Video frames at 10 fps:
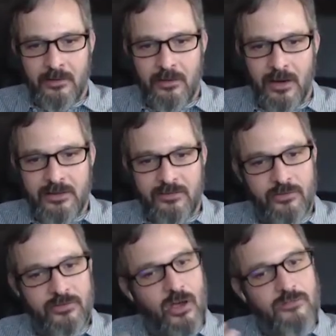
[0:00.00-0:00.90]
Right. So
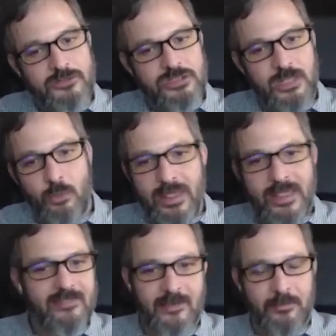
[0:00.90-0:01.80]
selfishly, we
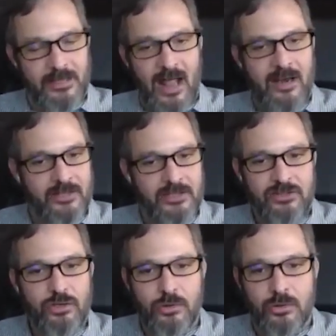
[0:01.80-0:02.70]
get something out of it
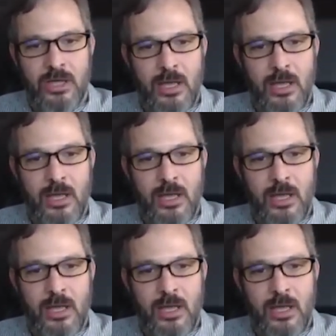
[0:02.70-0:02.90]
too.